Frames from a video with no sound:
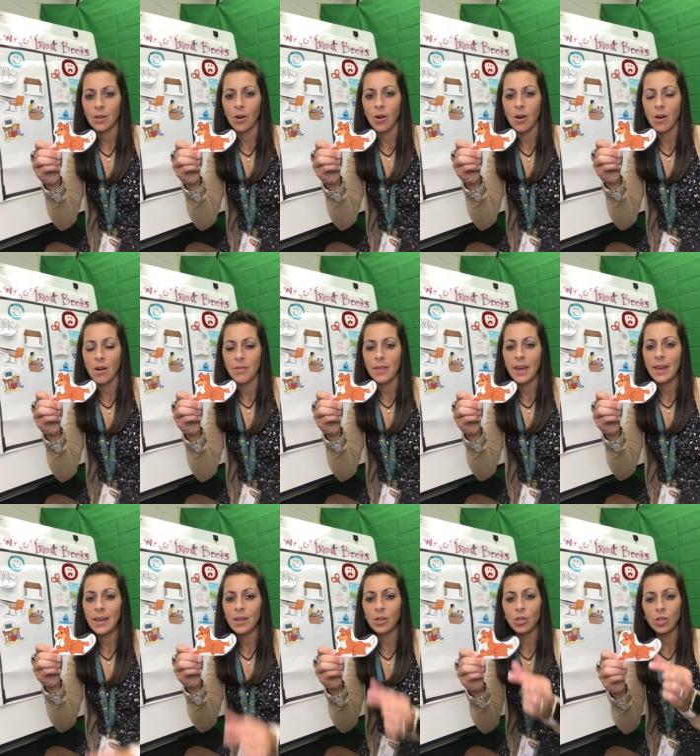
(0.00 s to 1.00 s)
are
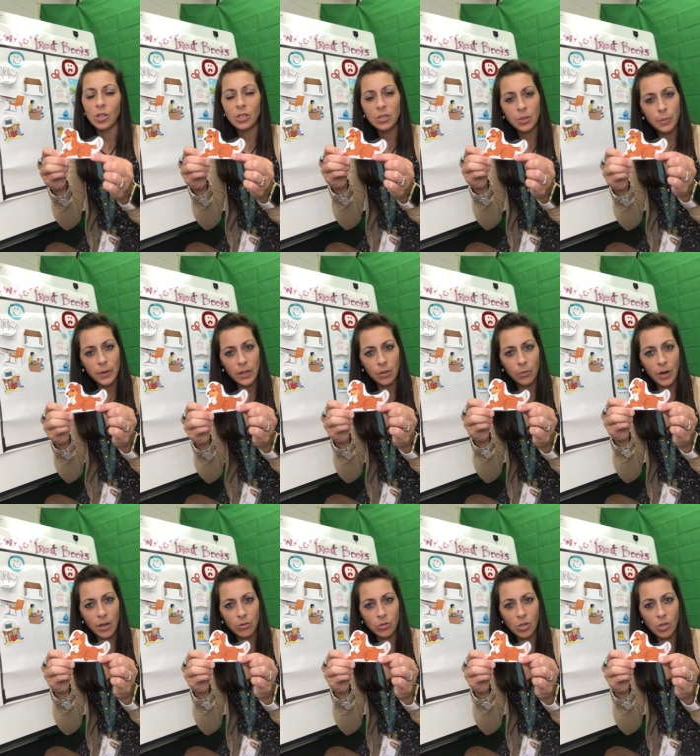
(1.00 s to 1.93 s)
they good to be around